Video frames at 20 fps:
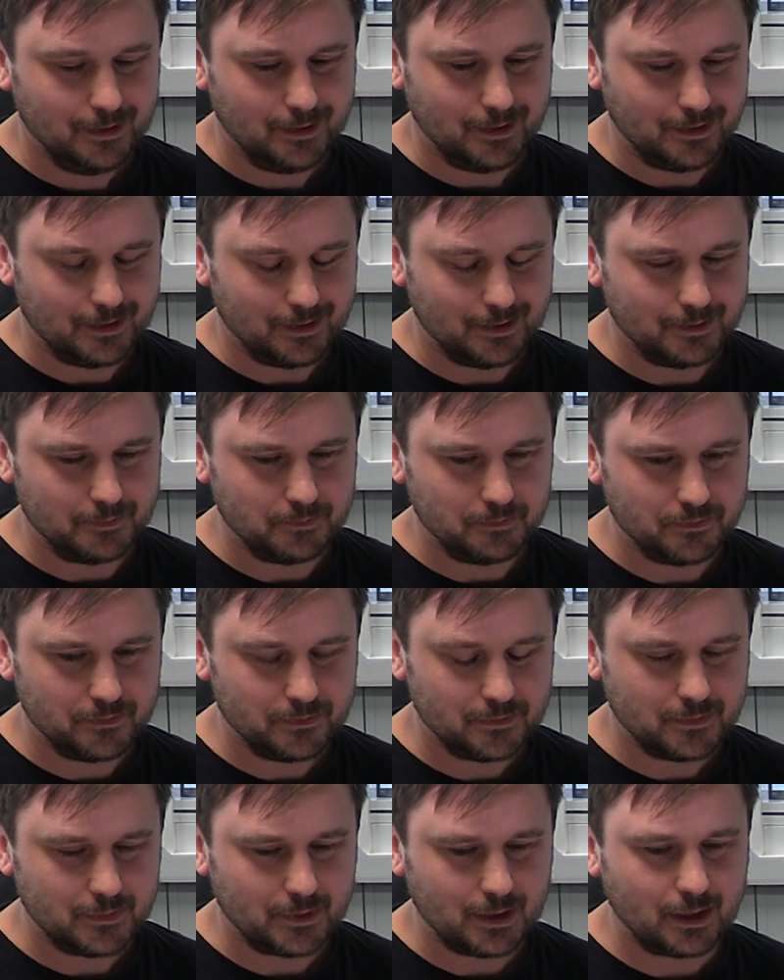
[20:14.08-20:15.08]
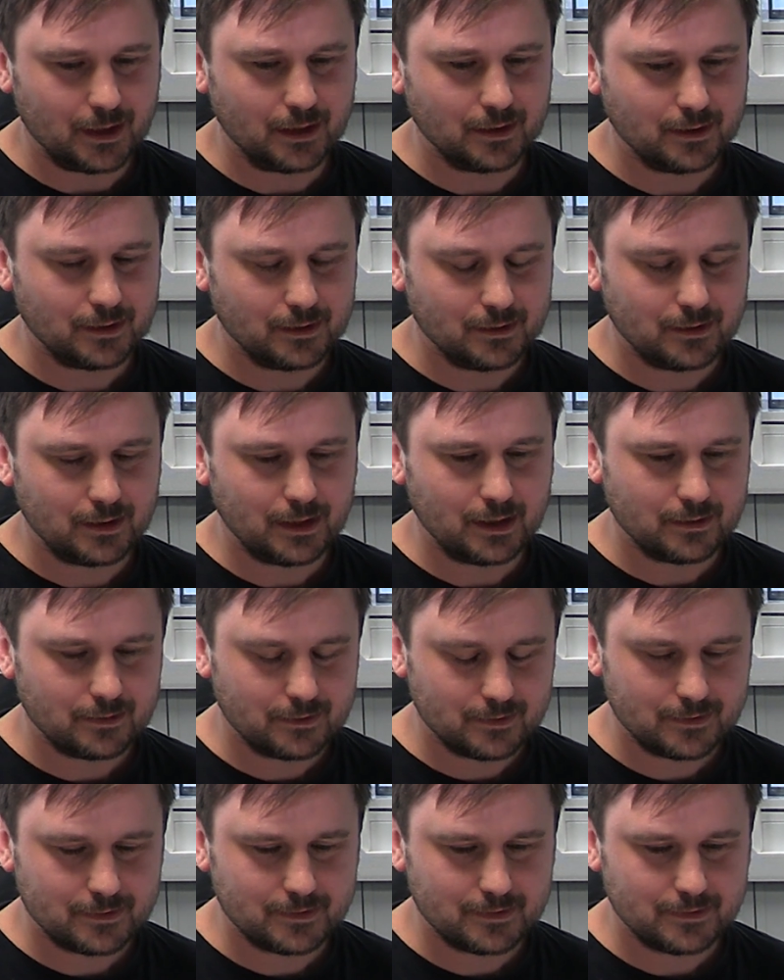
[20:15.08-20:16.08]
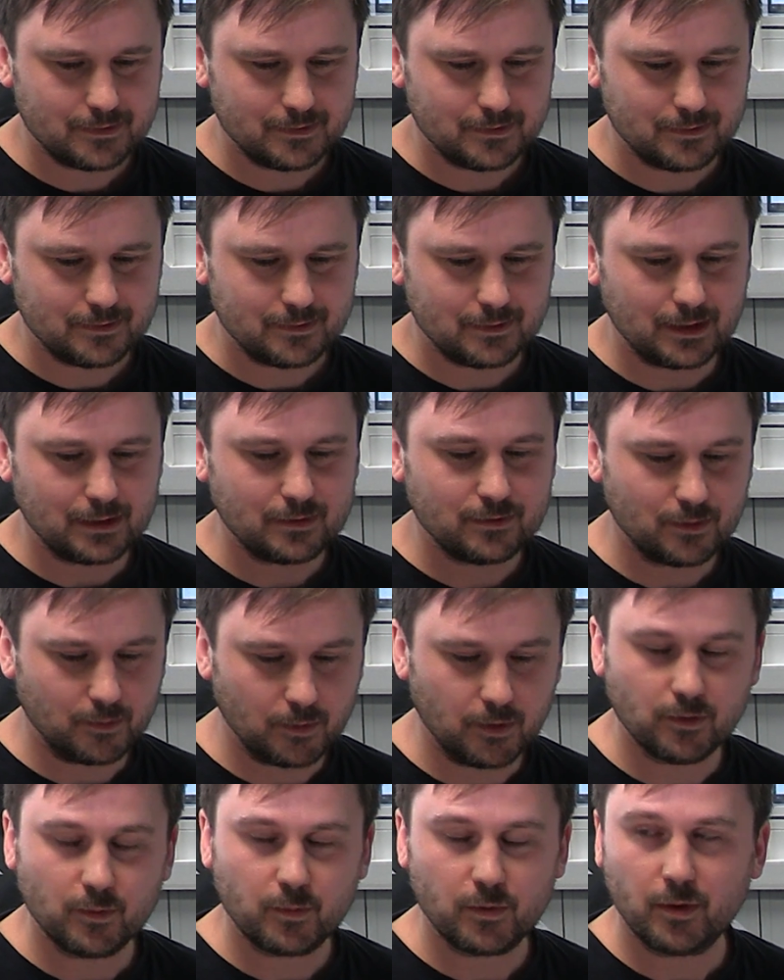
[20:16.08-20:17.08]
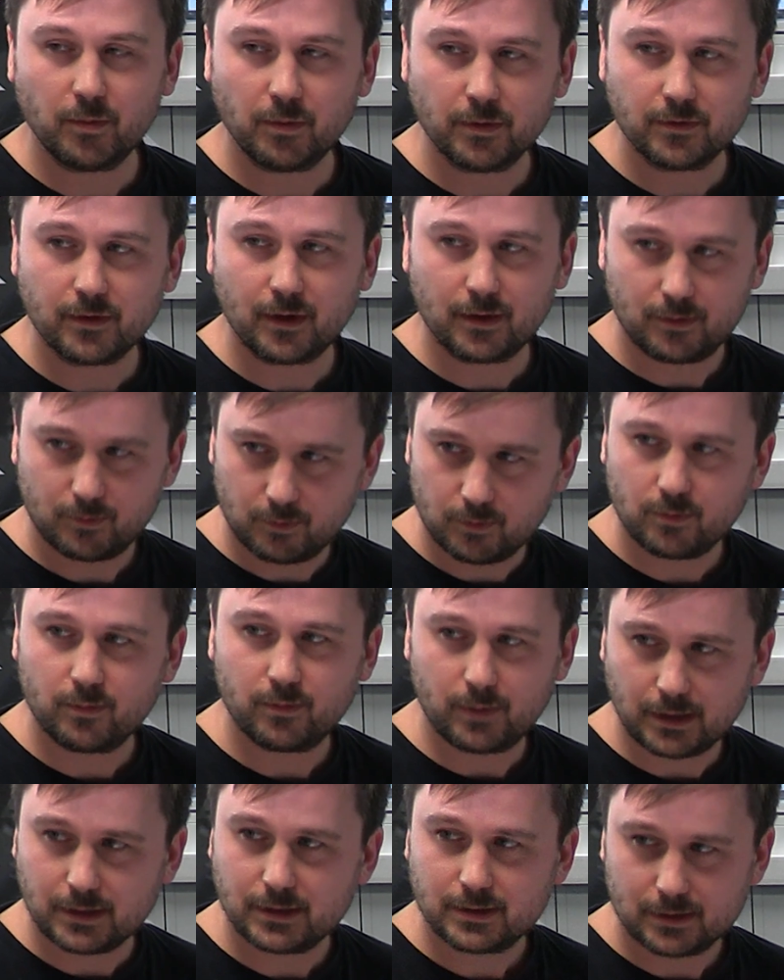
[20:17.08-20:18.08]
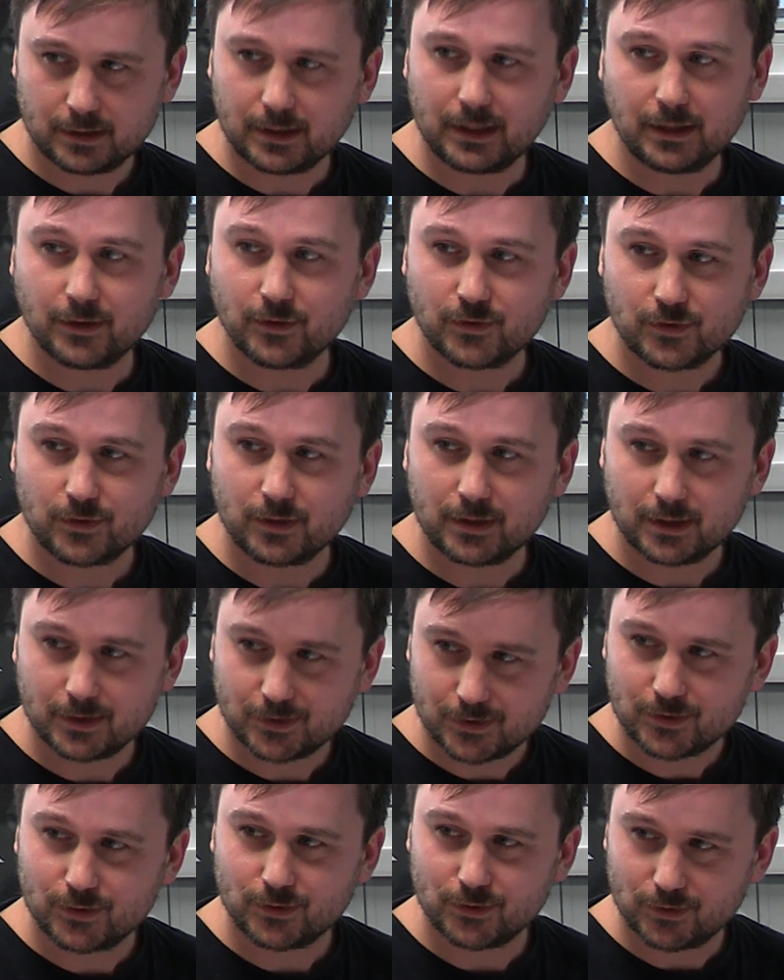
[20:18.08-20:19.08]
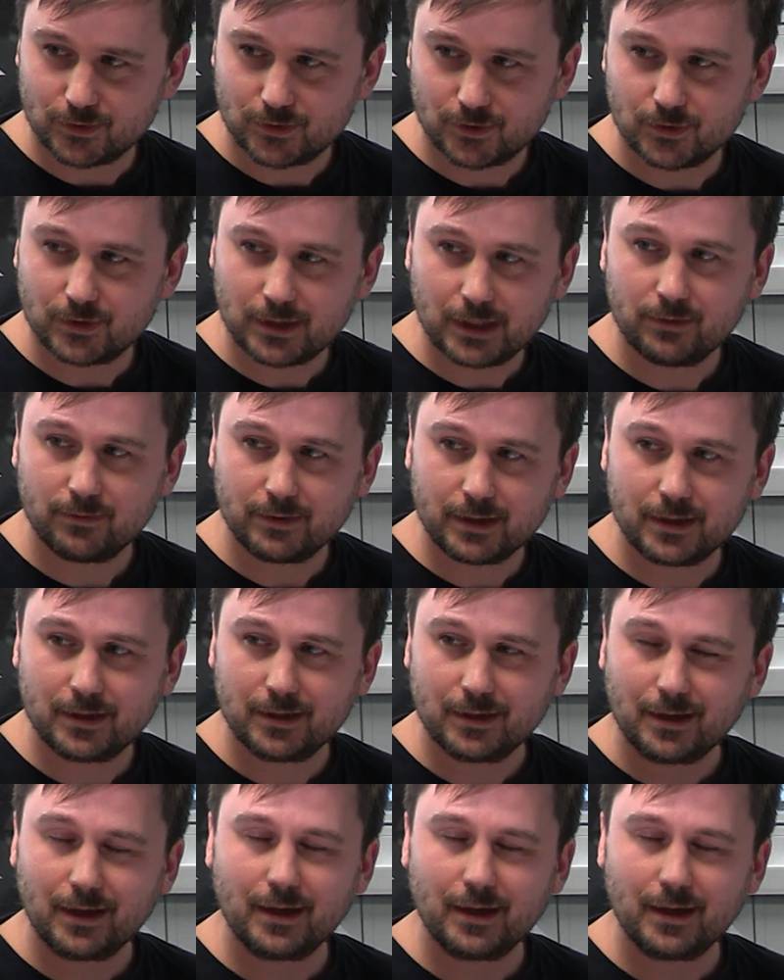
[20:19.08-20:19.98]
And I think that's some of the problems that the industry needs to deal with.